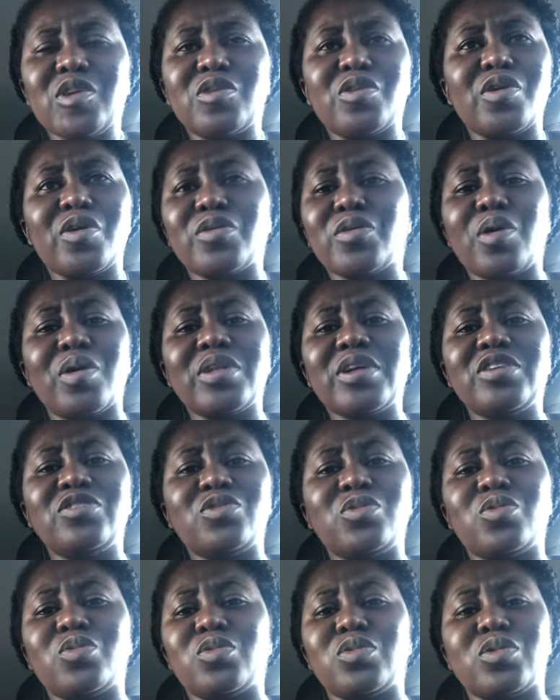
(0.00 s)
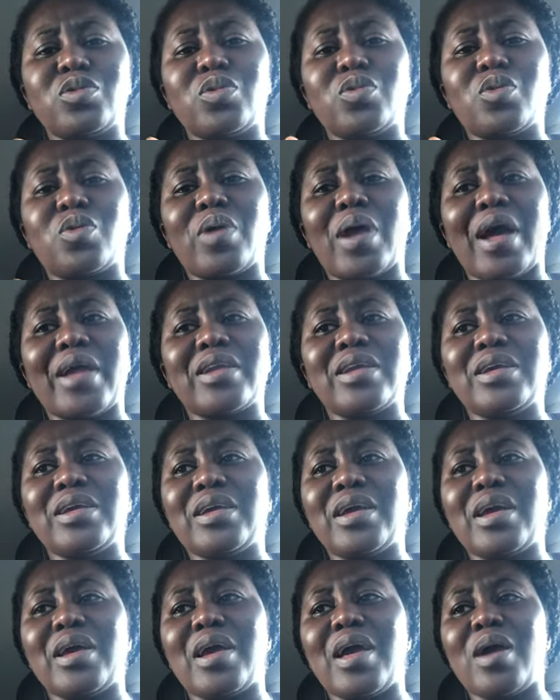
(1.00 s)
Your knowledge no
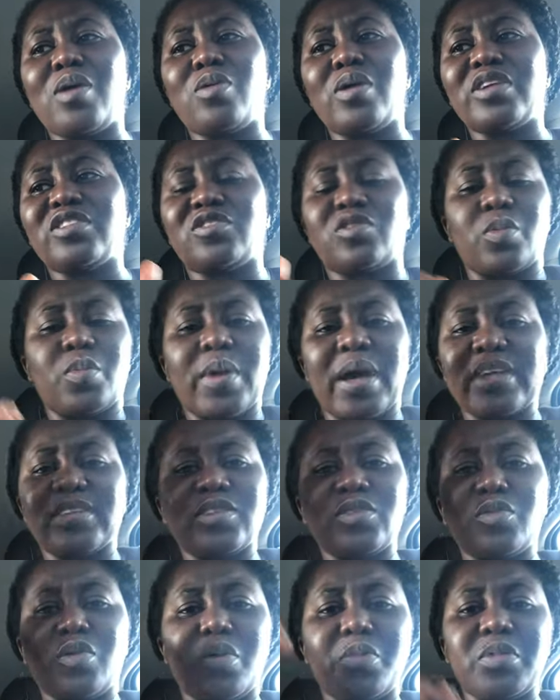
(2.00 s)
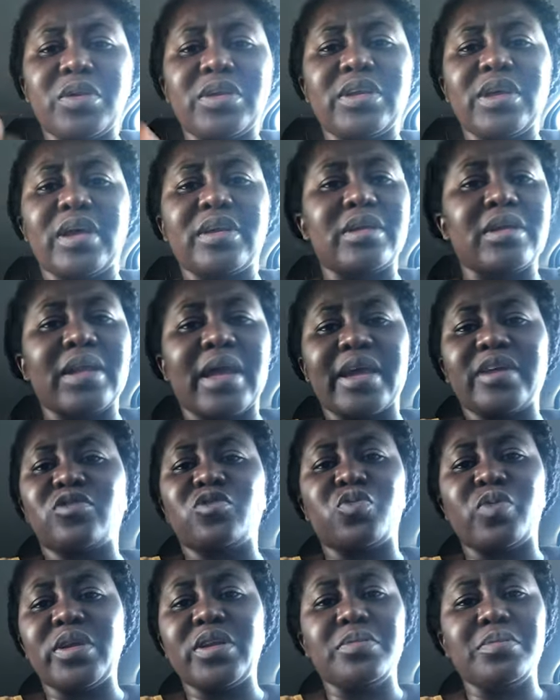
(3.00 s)
crani surpassi womu diani like
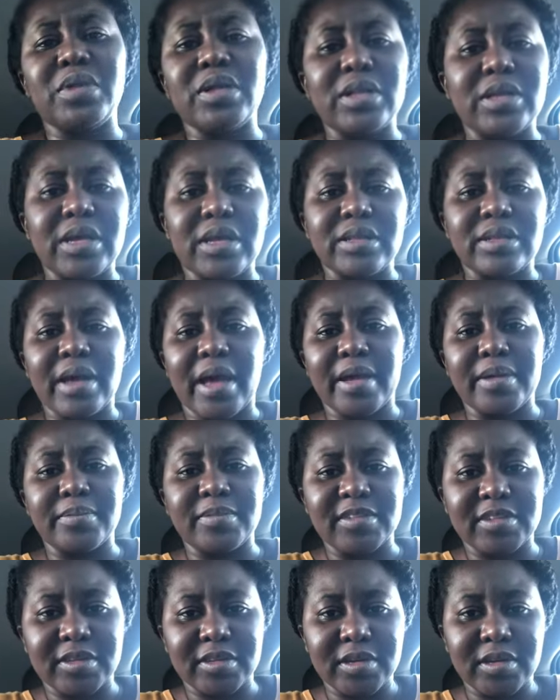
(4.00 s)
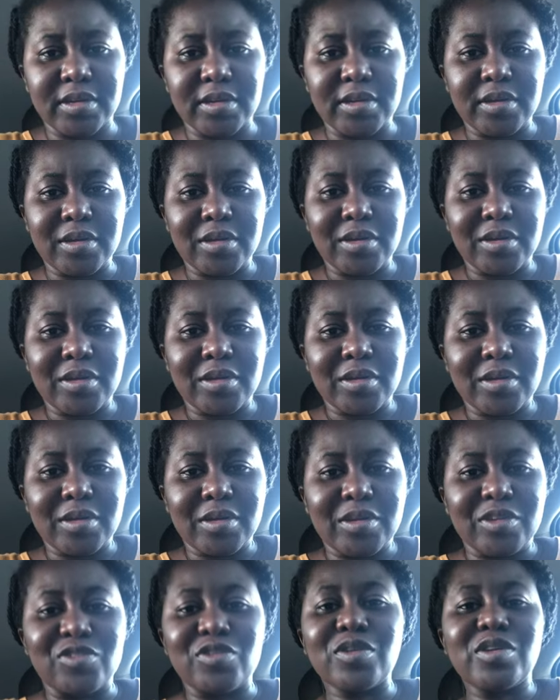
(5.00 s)
20 million times.
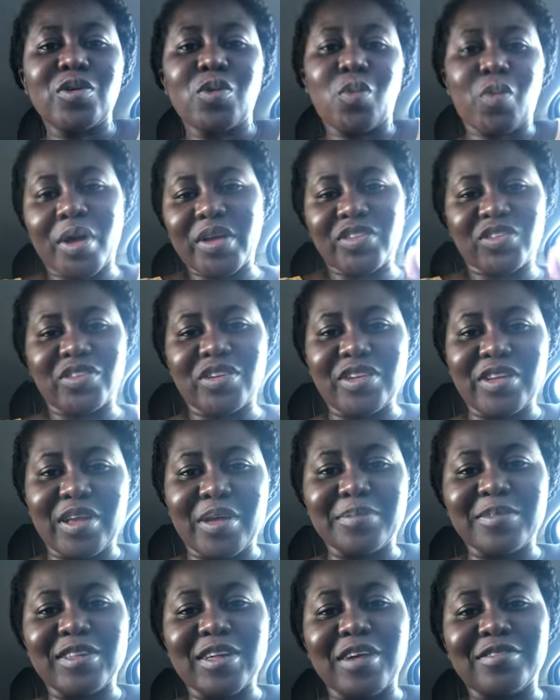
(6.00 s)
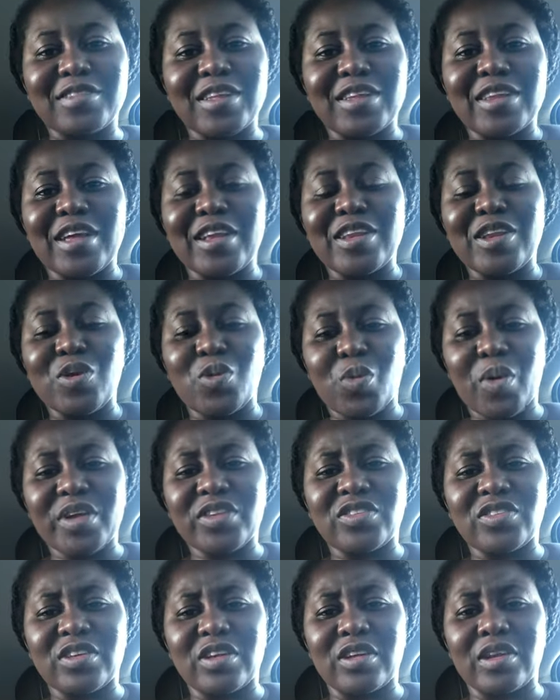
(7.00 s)
So they question themselves and then they
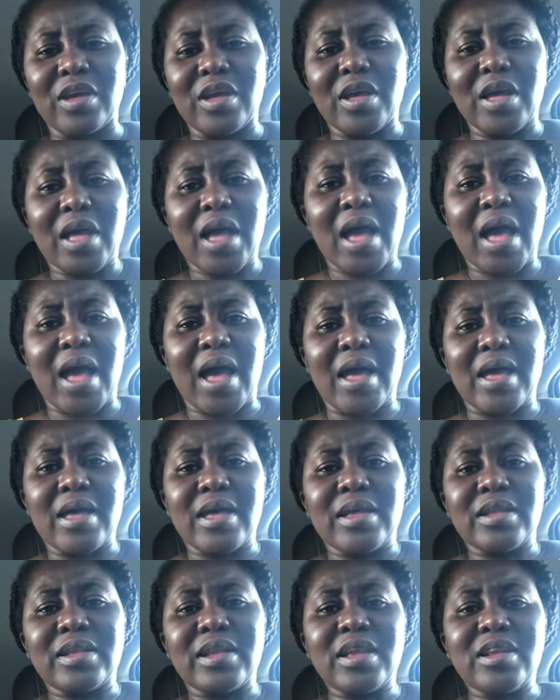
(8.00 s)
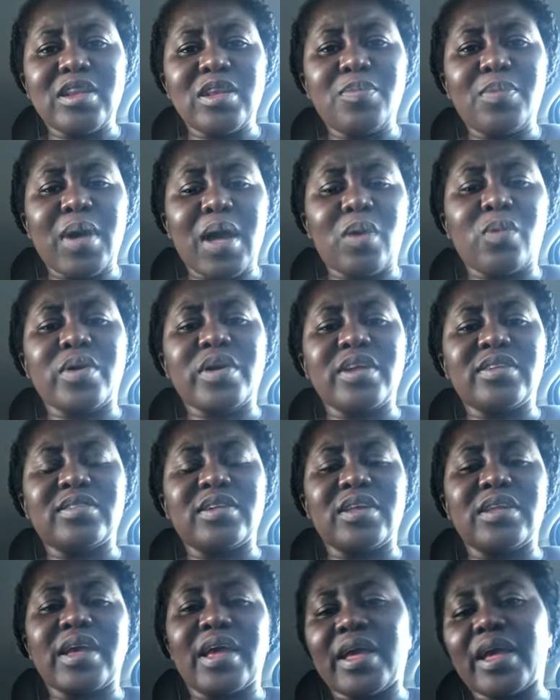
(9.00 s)
question, na nipa wo ye
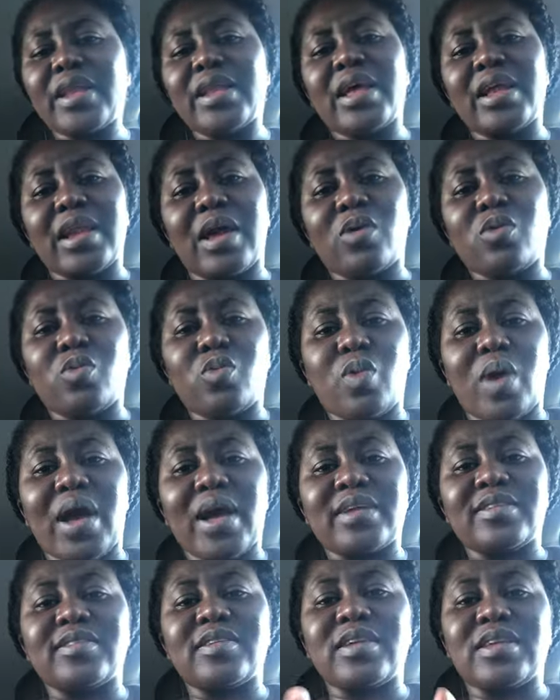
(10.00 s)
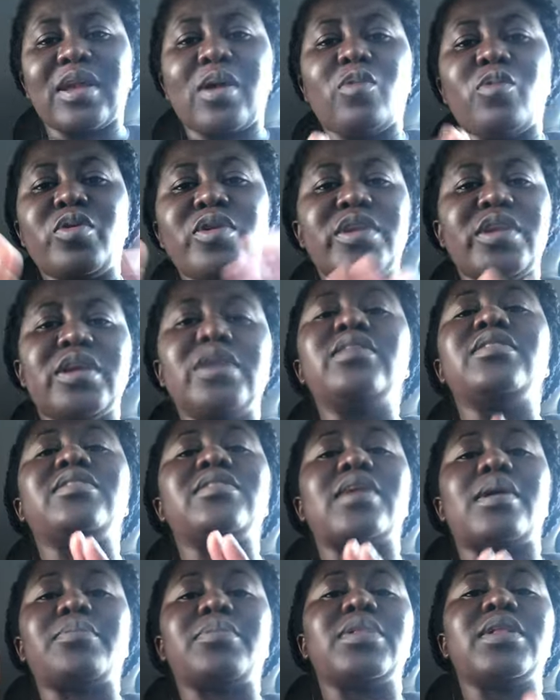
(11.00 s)
say dey na wo ha say na wo ni
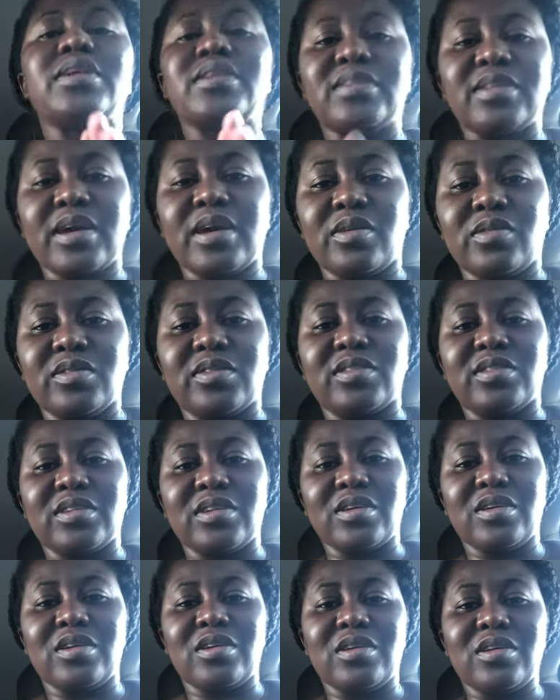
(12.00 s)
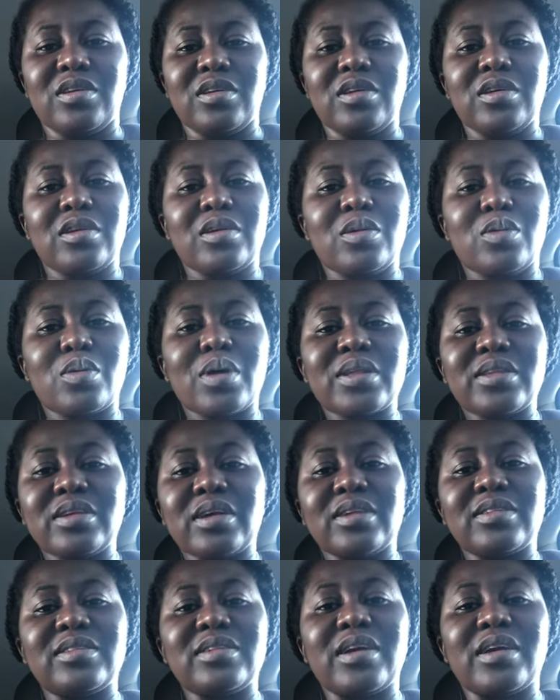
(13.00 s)
someplace else. What
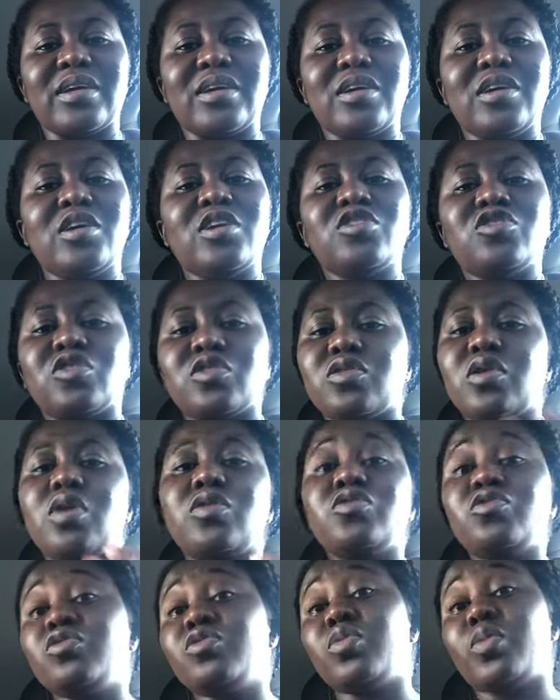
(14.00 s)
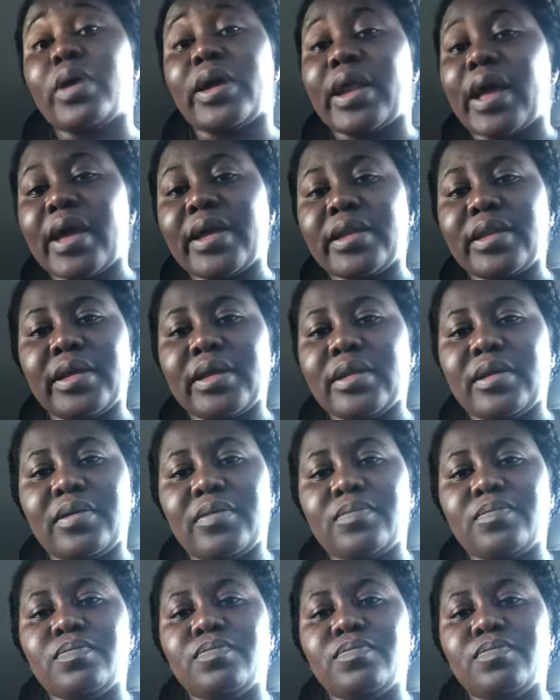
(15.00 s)
you say? So don't do what I did.